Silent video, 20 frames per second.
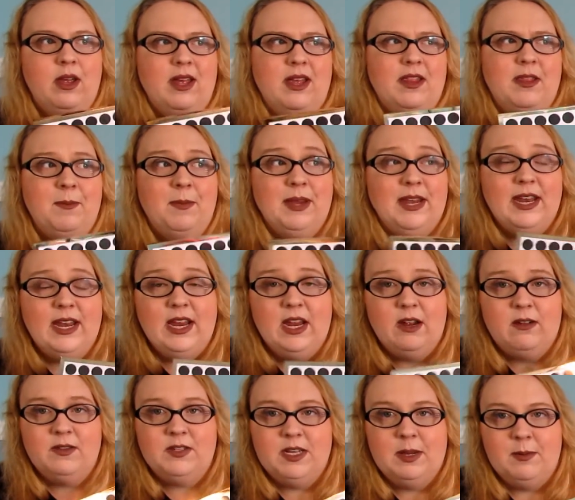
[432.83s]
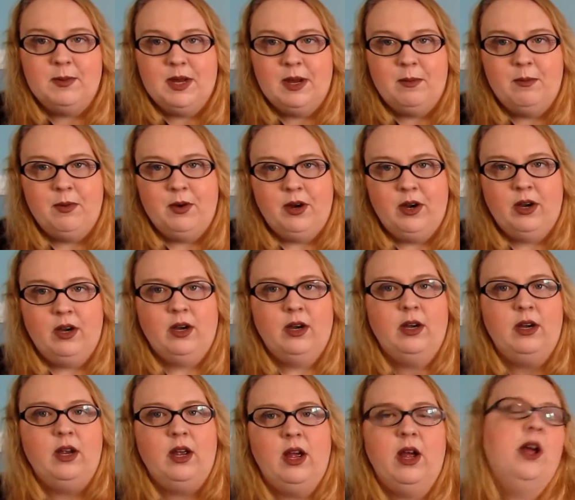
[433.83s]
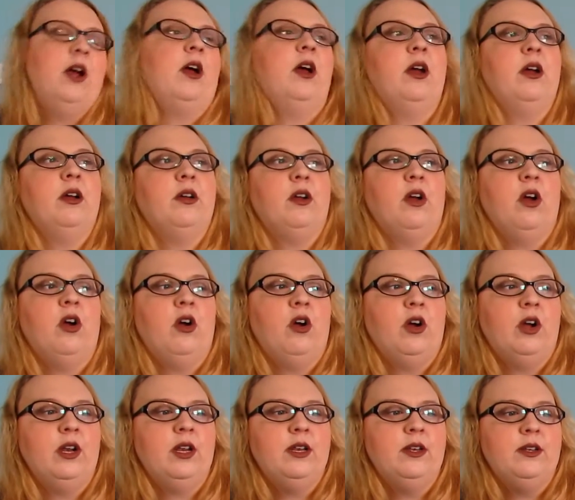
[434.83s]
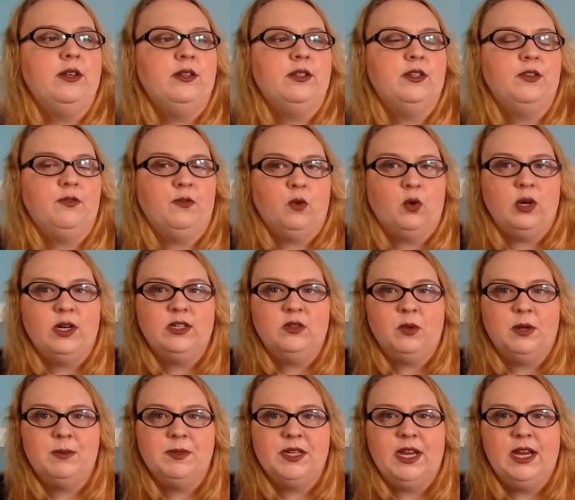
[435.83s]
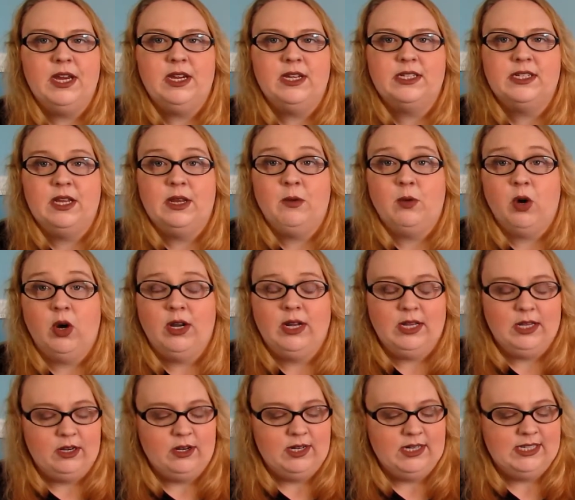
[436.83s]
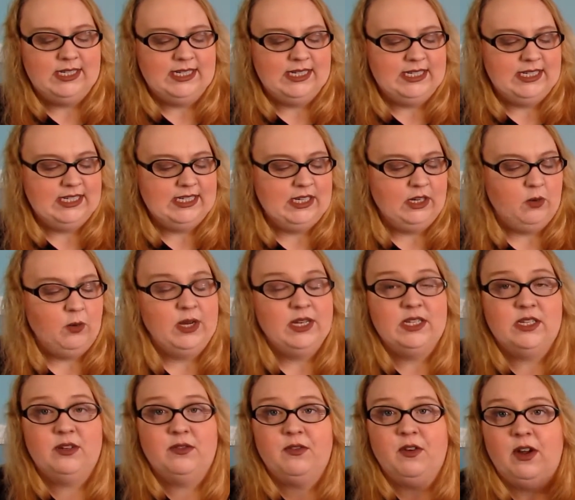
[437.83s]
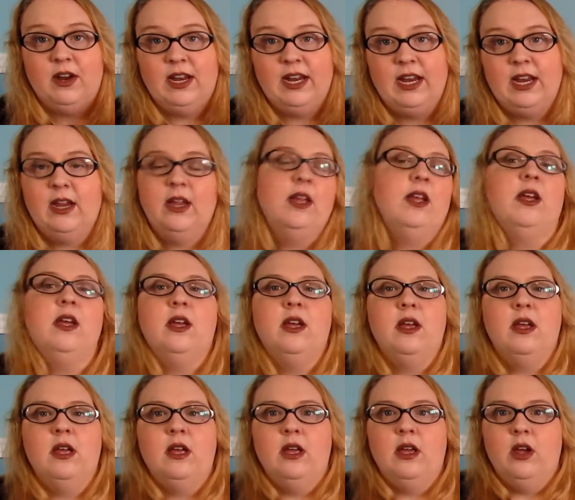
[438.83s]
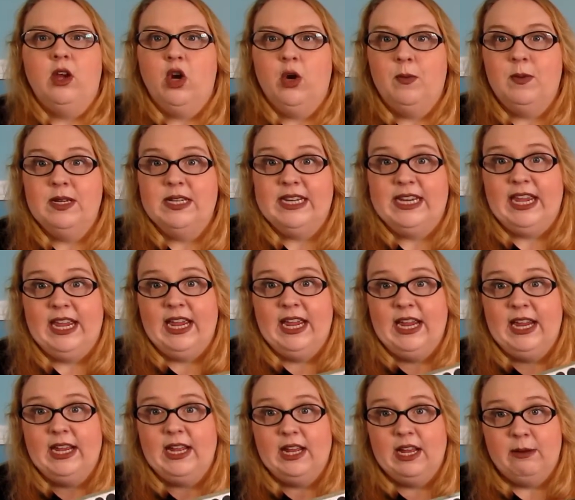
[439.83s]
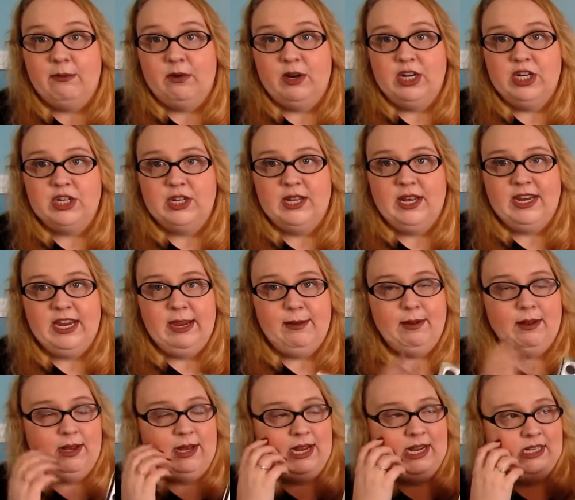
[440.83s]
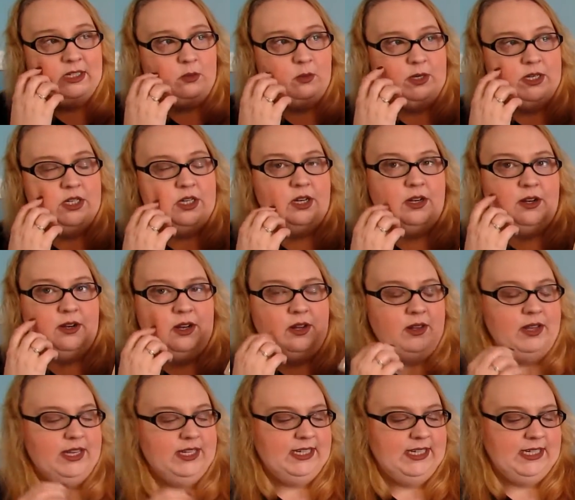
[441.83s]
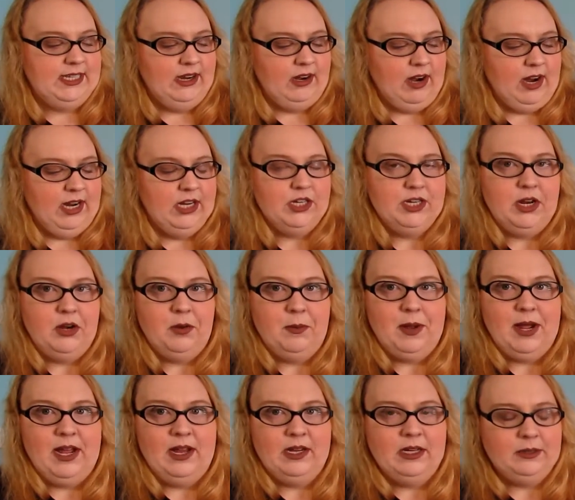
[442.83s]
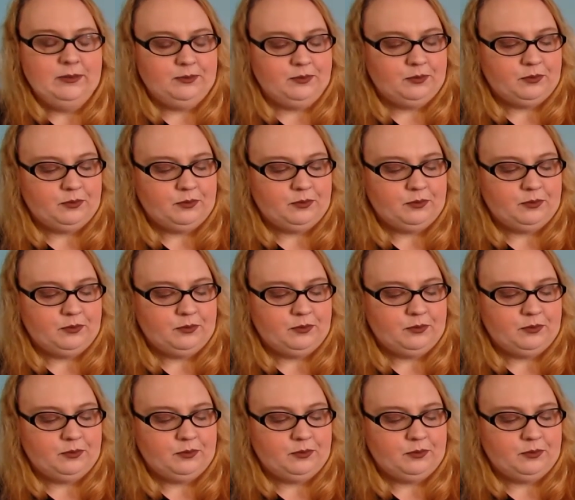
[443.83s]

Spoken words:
the beginning of September on Sephora's website because they were on clearance. This is the Gwen Stefani Urban Decay collaboration that came out last winter, and this is their eyeshadow palette.